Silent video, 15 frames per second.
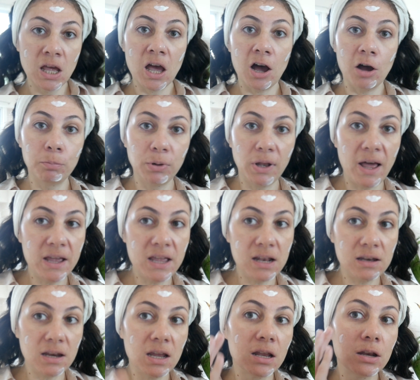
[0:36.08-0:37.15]
apply
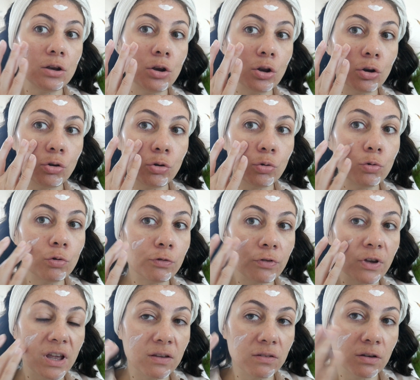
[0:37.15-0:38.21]
it in two
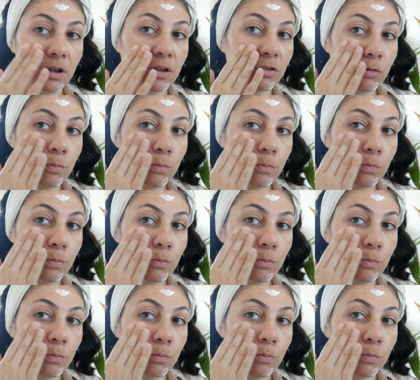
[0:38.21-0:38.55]
phases,